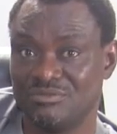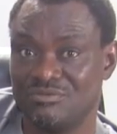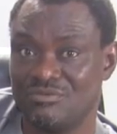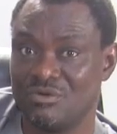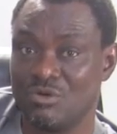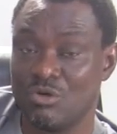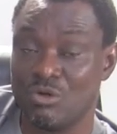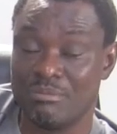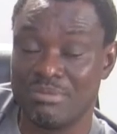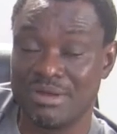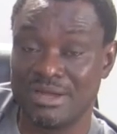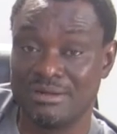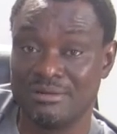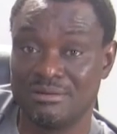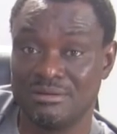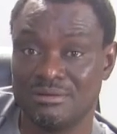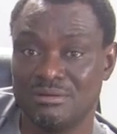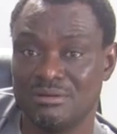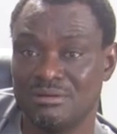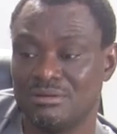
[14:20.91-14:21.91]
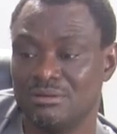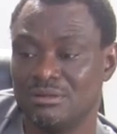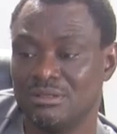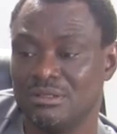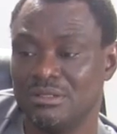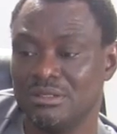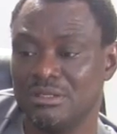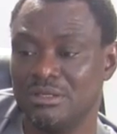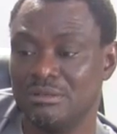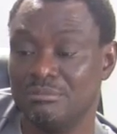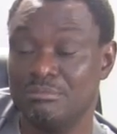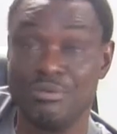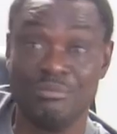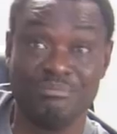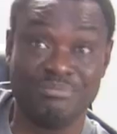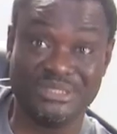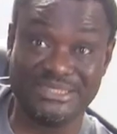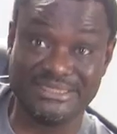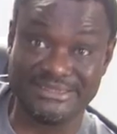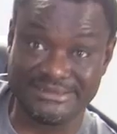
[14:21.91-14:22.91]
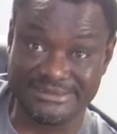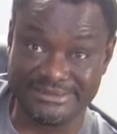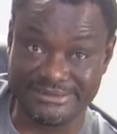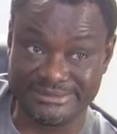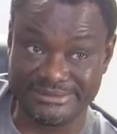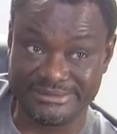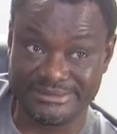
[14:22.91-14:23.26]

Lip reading: for urban mobility.